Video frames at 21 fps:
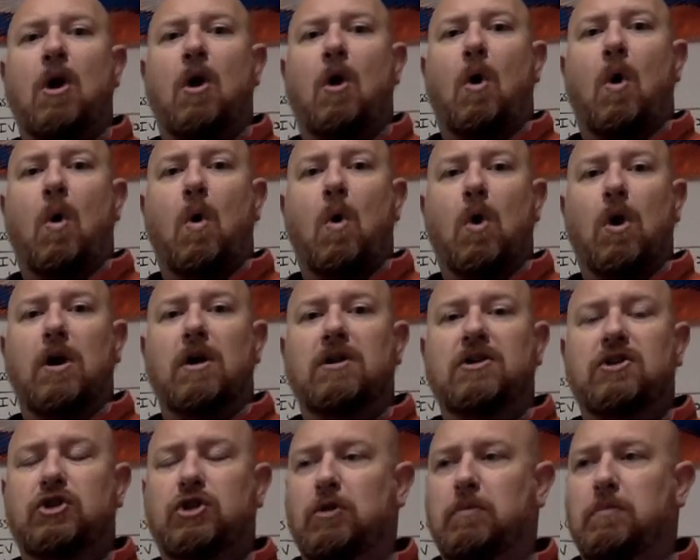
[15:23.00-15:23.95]
or
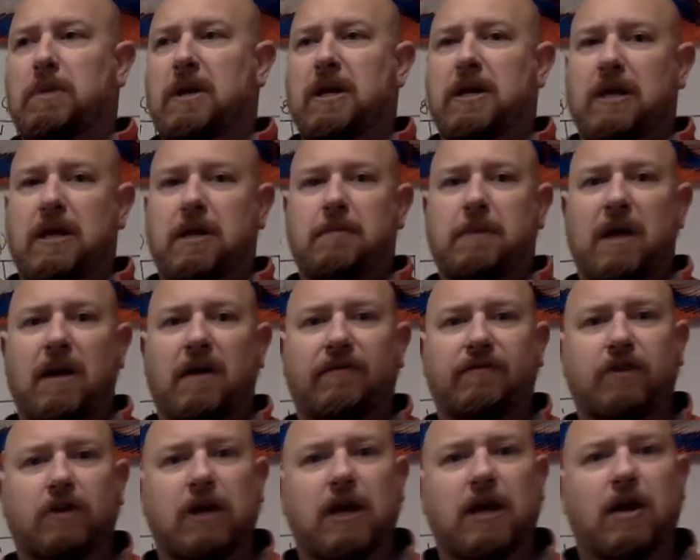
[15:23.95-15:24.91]
shoot me an email if
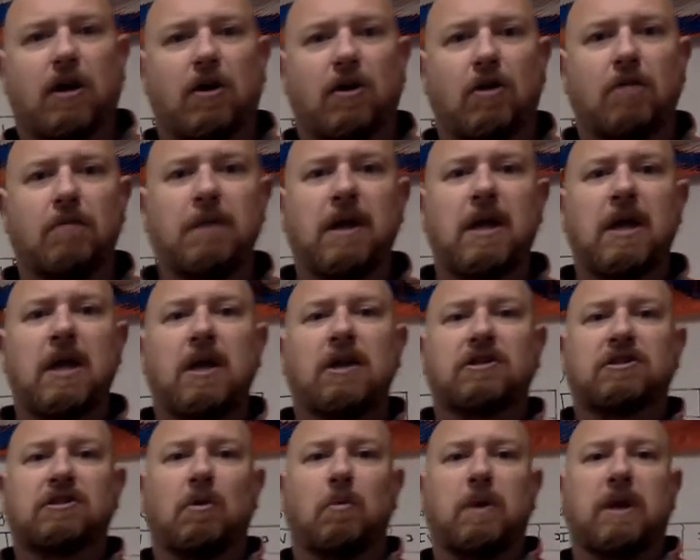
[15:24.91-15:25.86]
you're at home
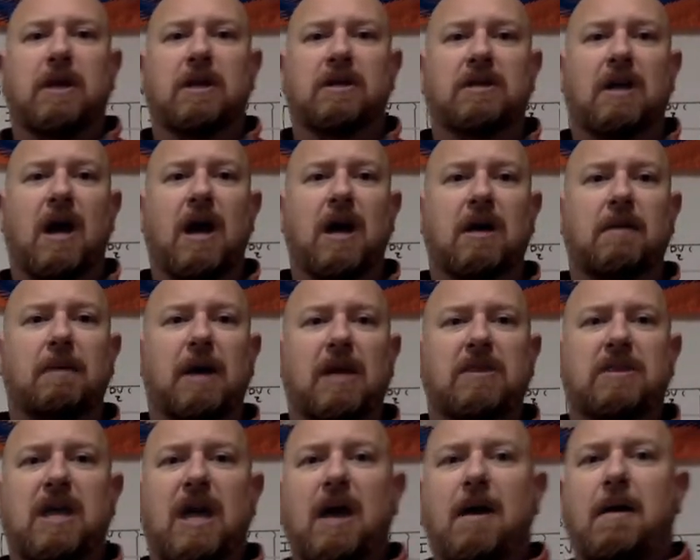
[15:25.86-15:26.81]
so we can talk
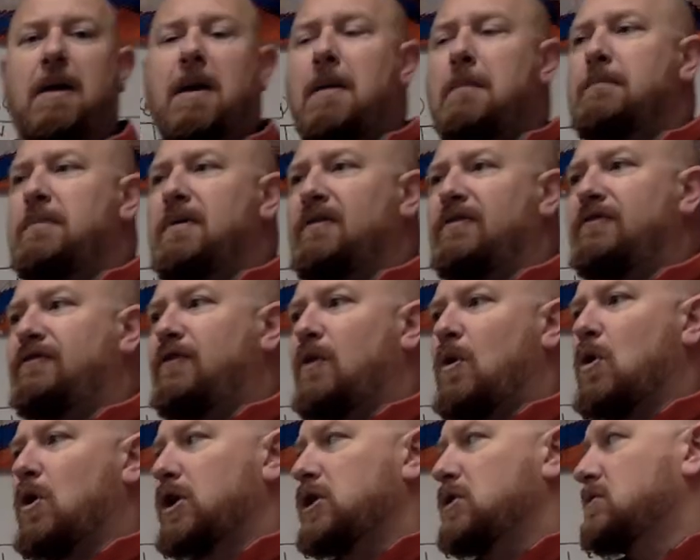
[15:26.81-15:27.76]
about that
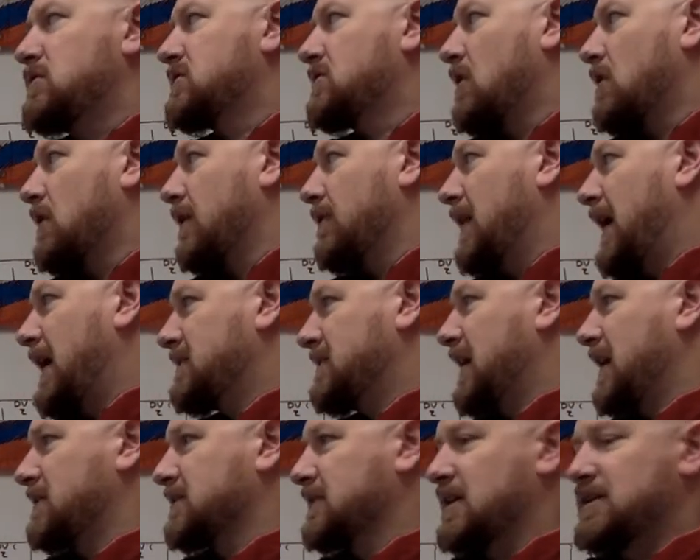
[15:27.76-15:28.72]
before you start on that
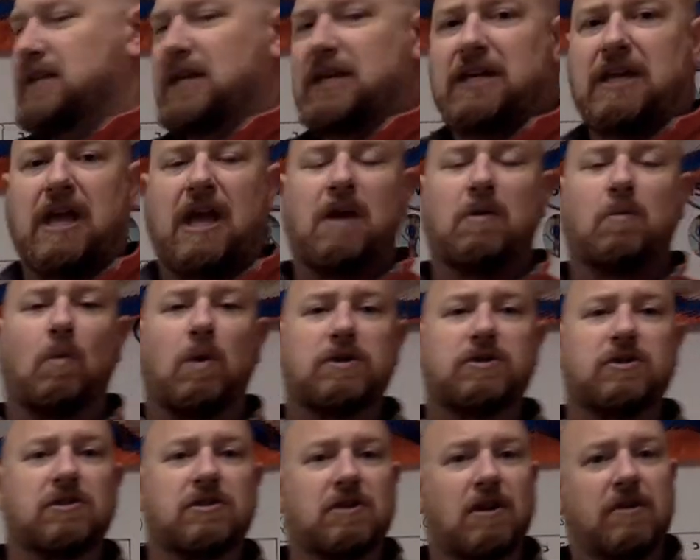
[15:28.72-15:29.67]
test. Because again,
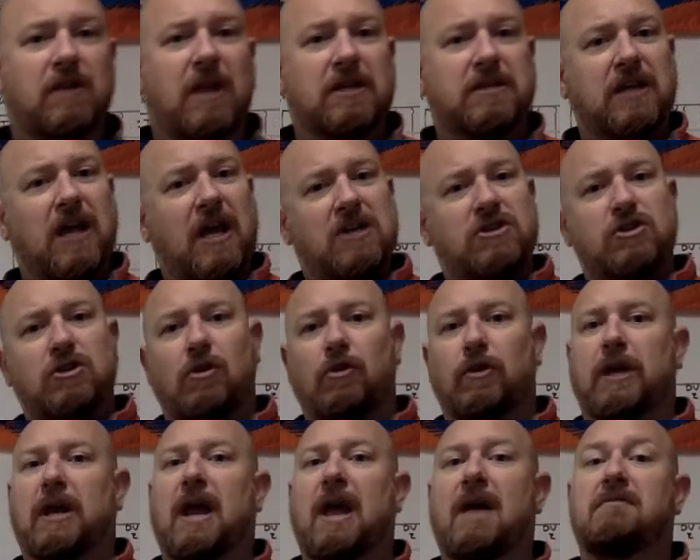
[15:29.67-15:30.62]
once you start that test, you're only
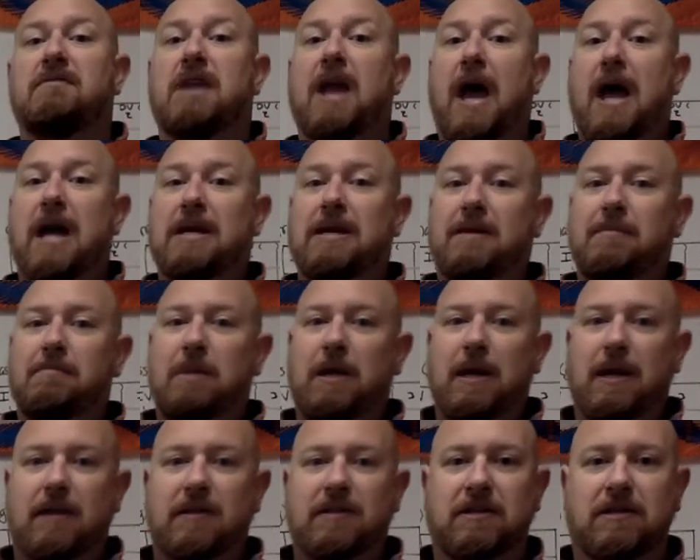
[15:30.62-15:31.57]
going to have 90
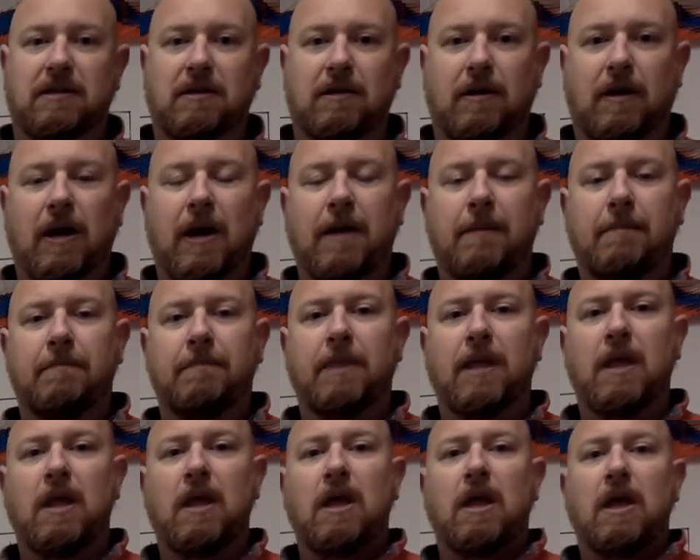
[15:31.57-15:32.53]
minutes. All right?
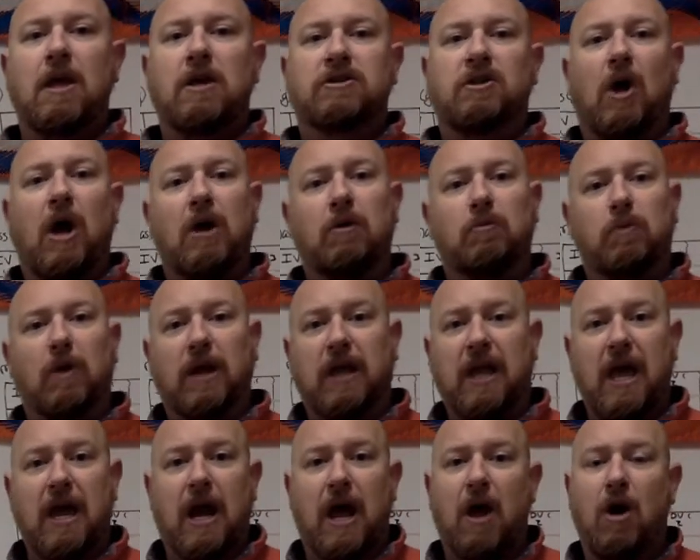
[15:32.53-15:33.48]
So
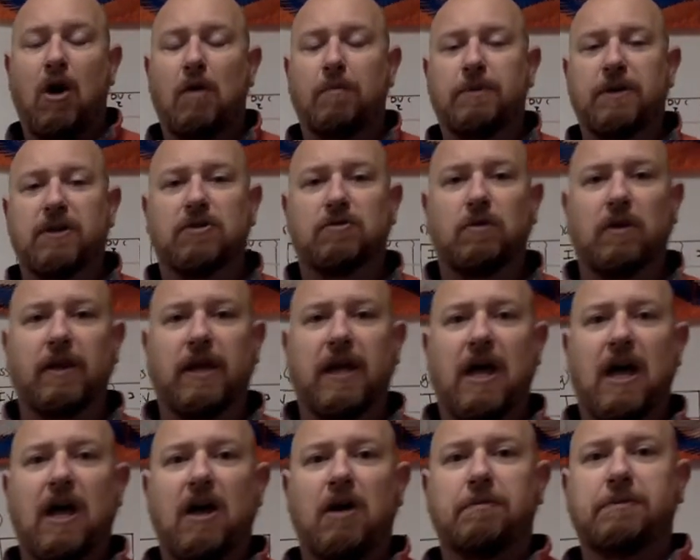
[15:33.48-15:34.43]
I hope this really
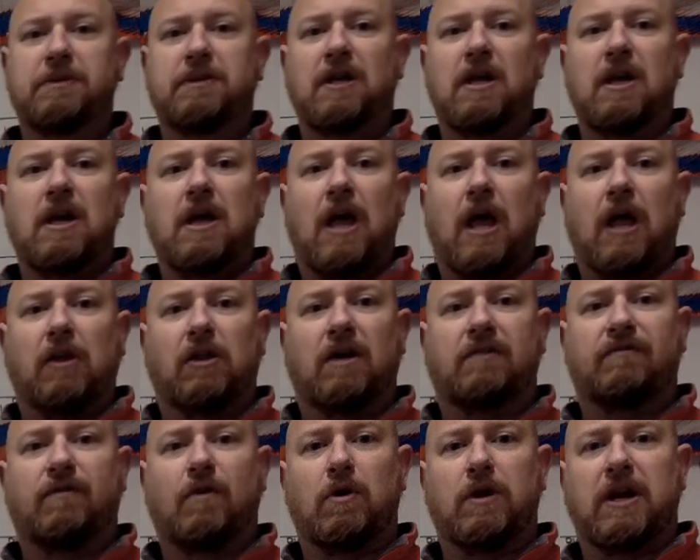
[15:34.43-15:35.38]
helps. I
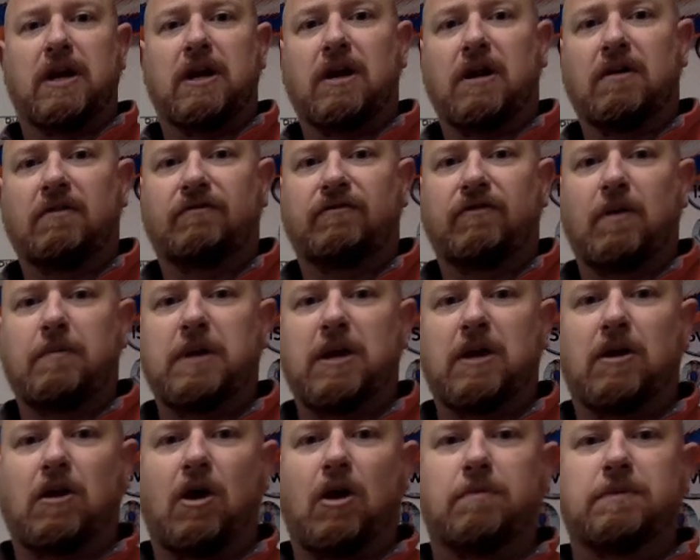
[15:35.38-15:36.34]
look forward to hearing from you,
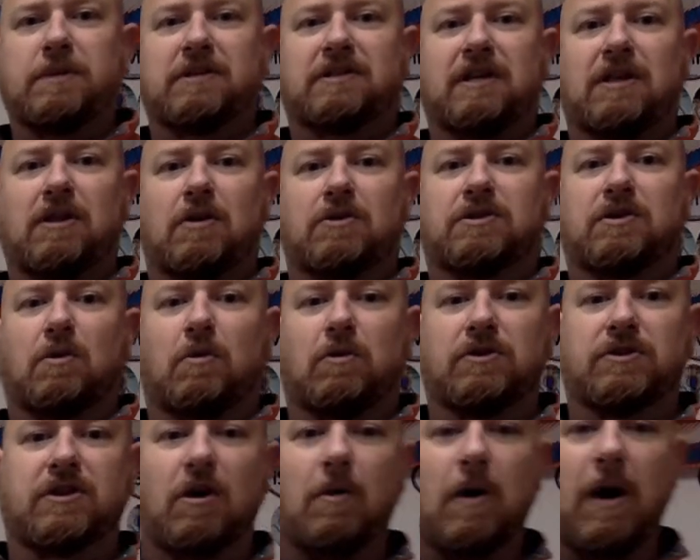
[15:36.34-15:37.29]
and I hope to see those
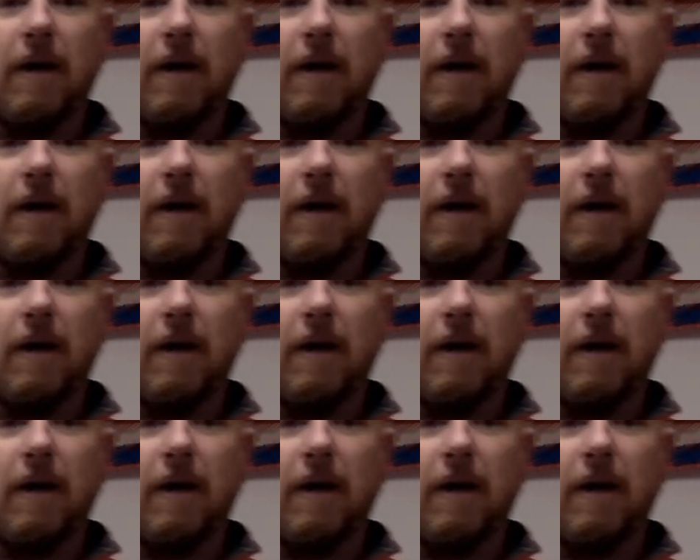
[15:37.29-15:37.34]
scores go